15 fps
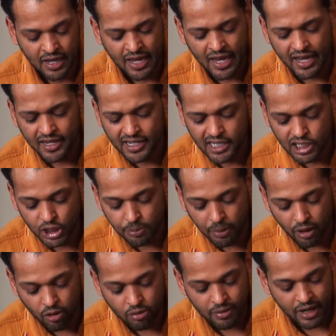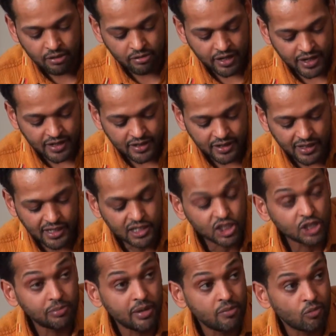And each poem I read, each
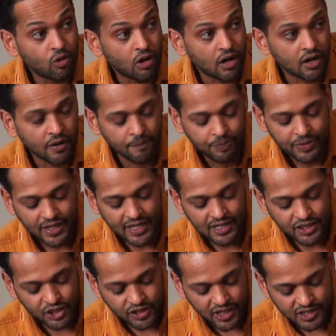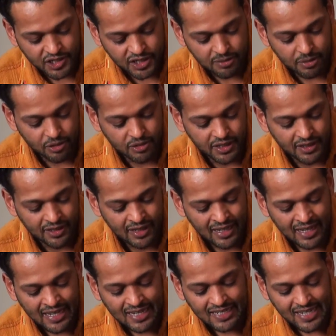memoir, each testimony,
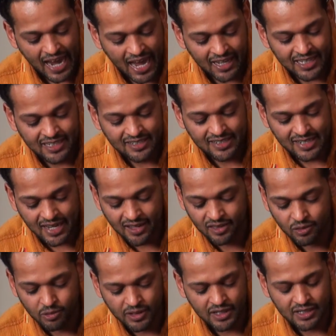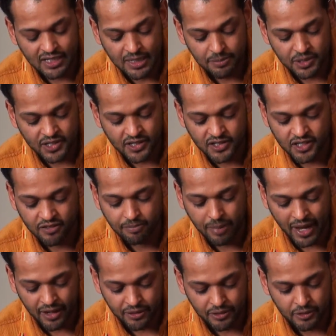tallied death with a deep sense of
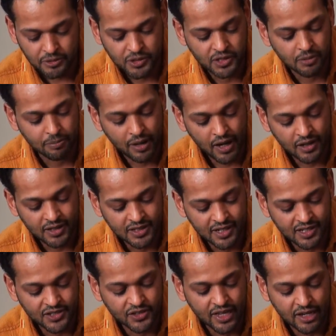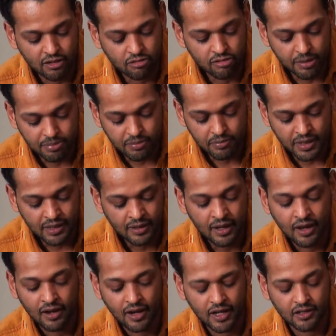pathos and politics that gripped me
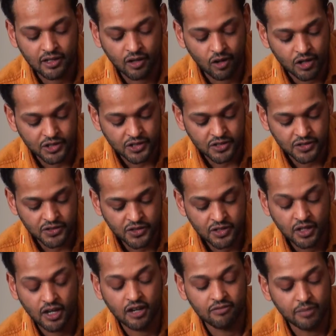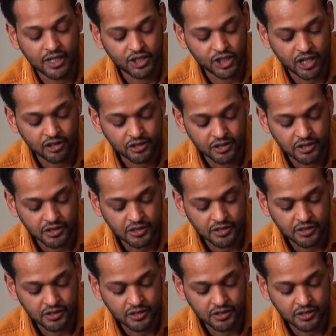like the losses of my childhood.